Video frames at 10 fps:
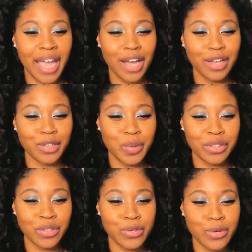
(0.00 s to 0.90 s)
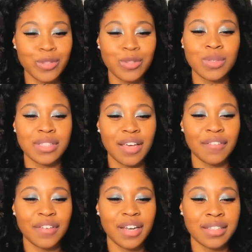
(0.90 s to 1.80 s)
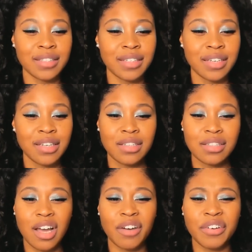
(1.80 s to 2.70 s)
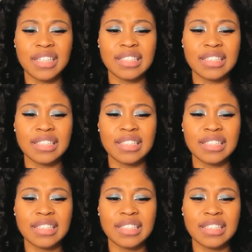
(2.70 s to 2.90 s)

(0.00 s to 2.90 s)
handle what the news was giving us. Mm-hmm. So I really